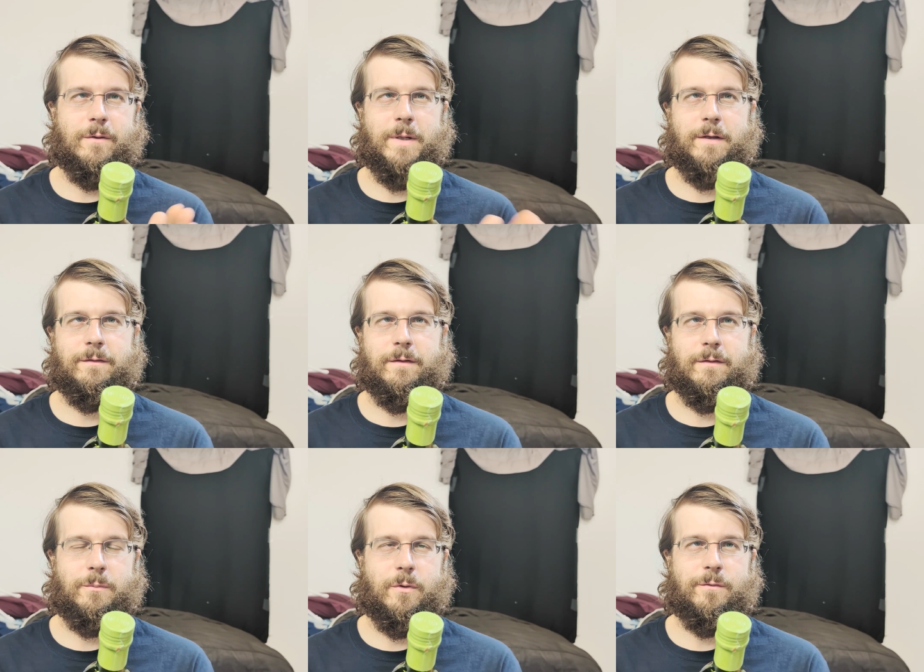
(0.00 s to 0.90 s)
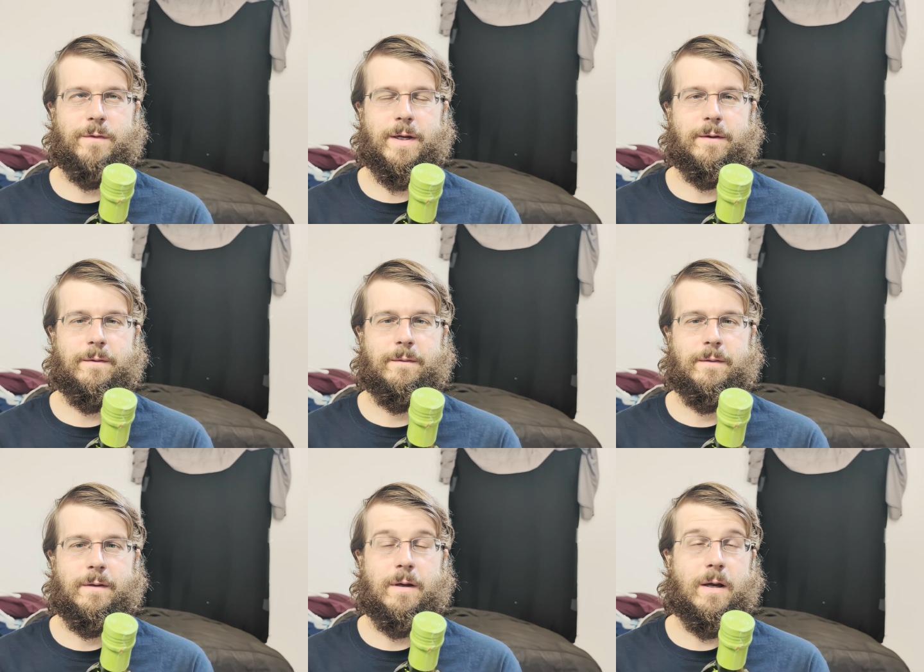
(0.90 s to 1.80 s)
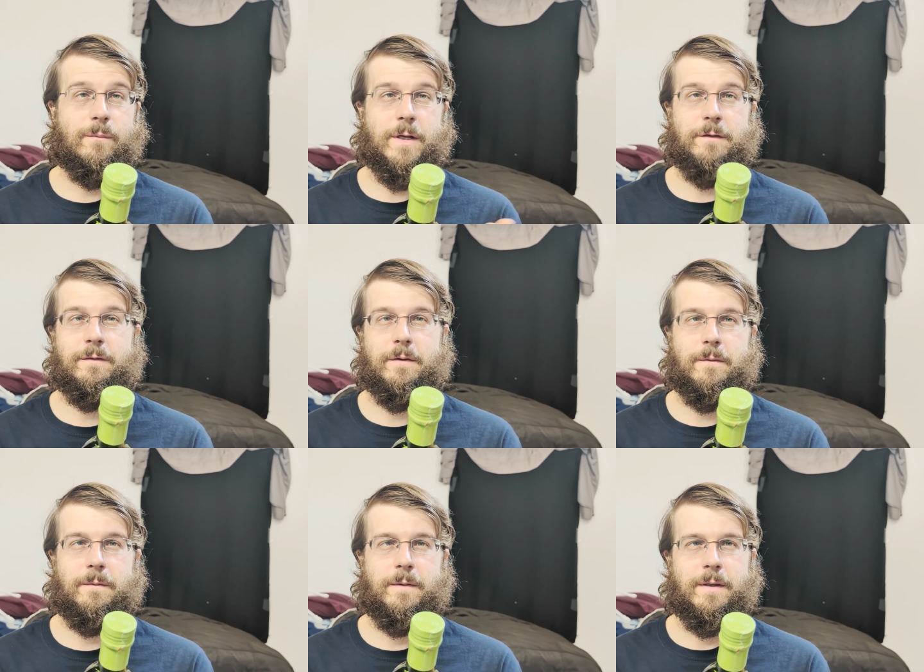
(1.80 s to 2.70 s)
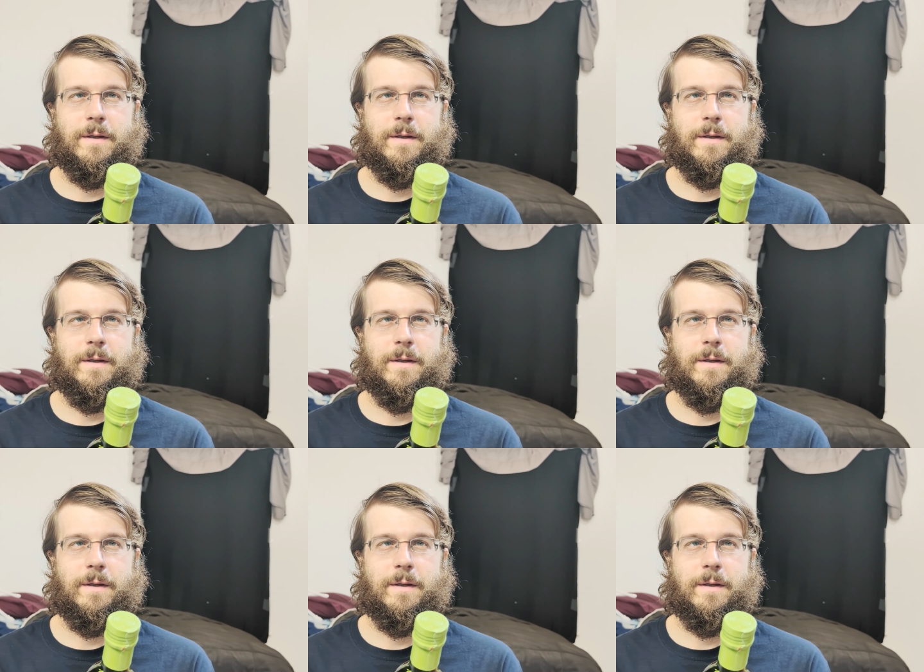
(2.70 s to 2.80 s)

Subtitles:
omega-6 profile ratio